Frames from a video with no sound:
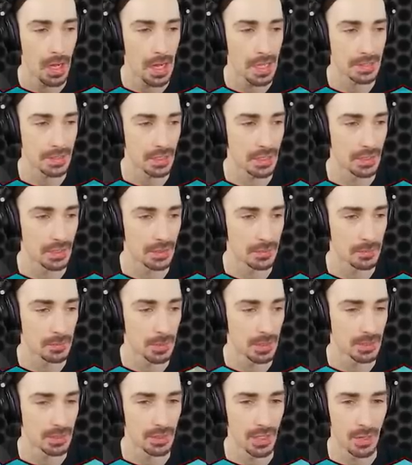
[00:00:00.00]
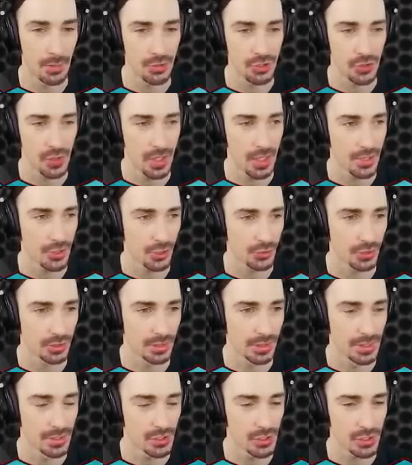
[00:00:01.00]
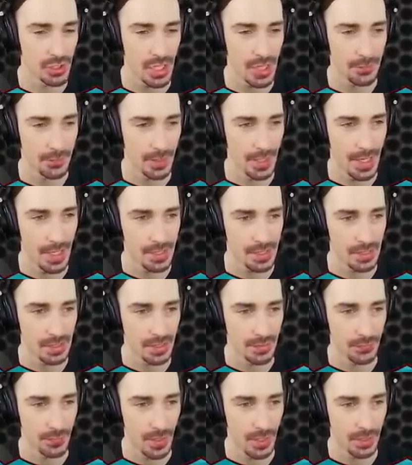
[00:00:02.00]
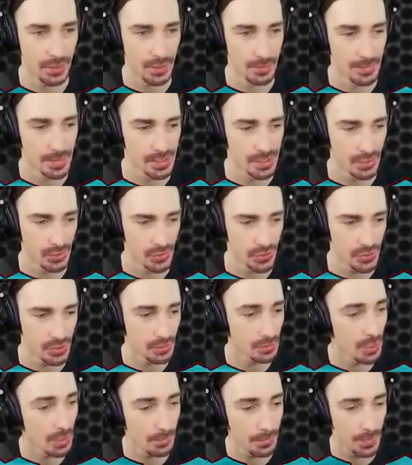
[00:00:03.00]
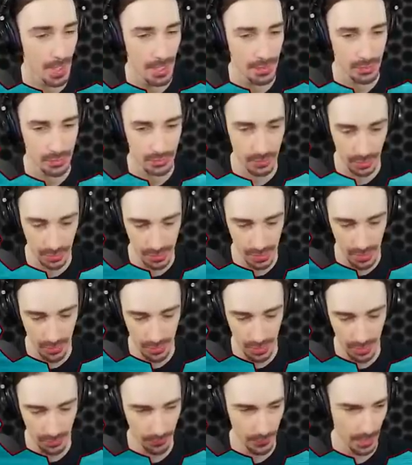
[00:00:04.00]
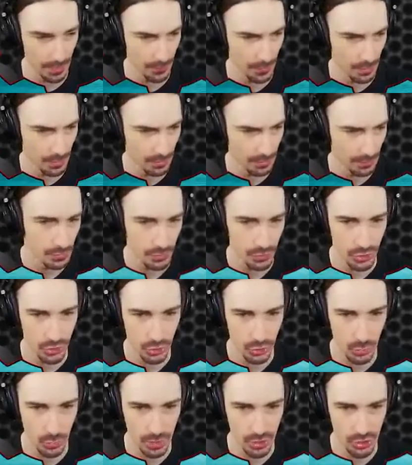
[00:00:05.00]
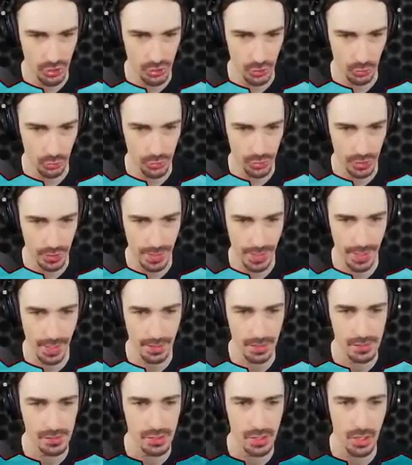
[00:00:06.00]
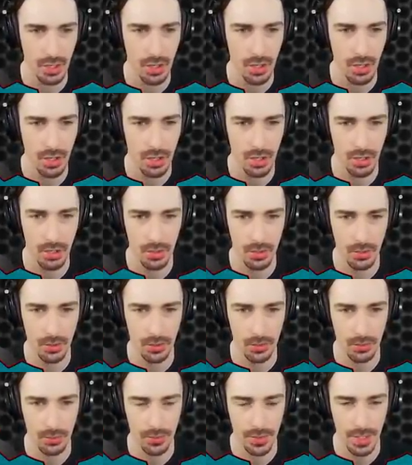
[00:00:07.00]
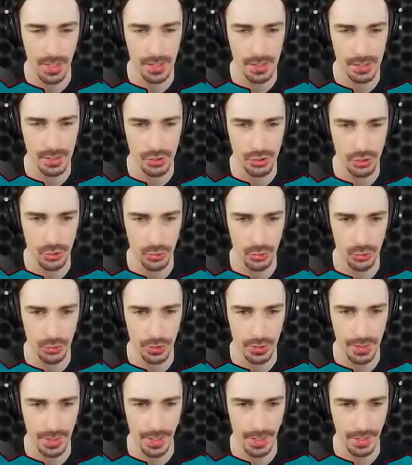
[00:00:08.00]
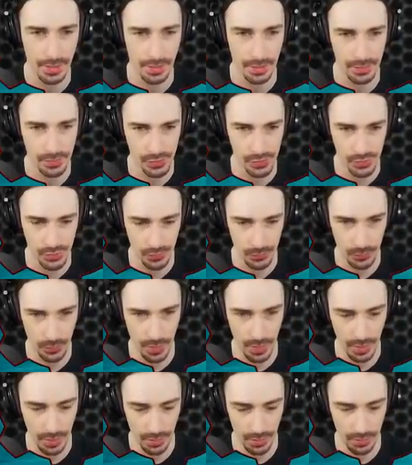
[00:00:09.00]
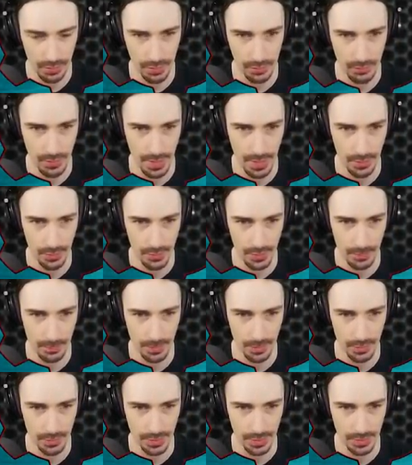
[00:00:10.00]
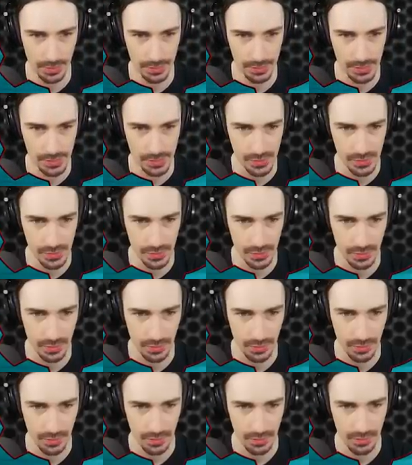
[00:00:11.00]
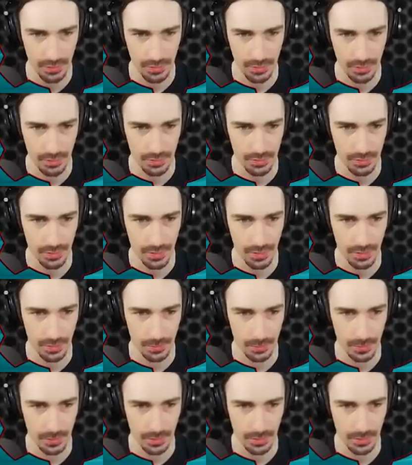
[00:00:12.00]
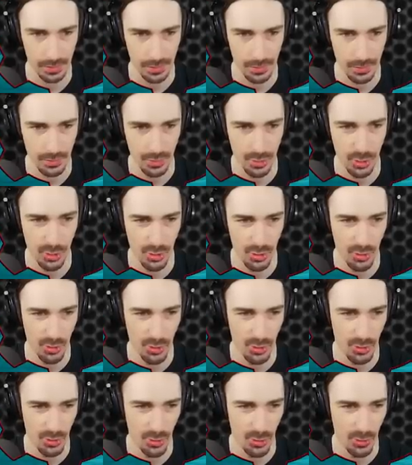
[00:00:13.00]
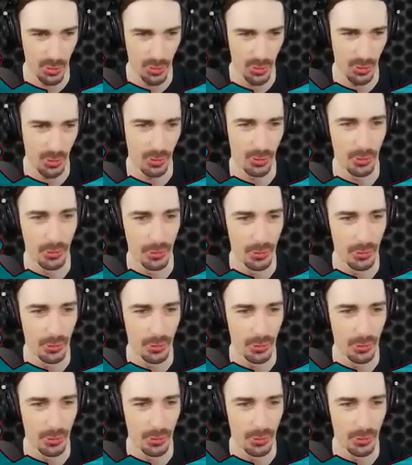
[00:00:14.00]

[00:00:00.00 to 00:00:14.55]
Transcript: I didn't mean I was trying to turn the lasers off and I accidentally fired the missiles. Oh, that turned out in our favor. Q is shoulder cannons. Oh, that's the shoulder cannons right around the buildings. There we go. Oh.